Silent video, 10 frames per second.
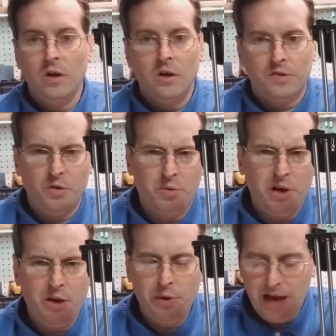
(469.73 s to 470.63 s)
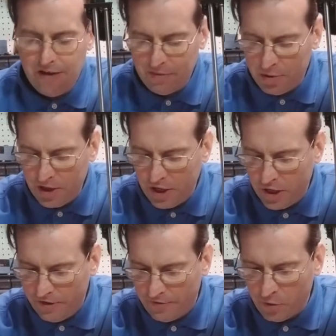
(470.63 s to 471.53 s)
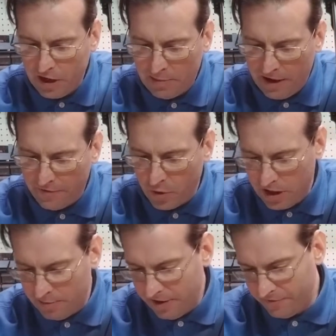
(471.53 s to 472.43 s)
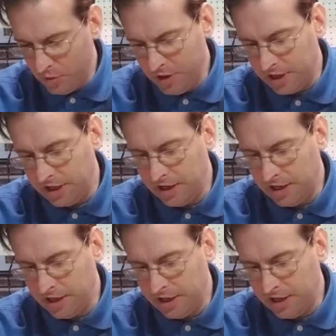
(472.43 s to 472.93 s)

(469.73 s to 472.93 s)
So really we have a pretty good 40 by 40 by 40.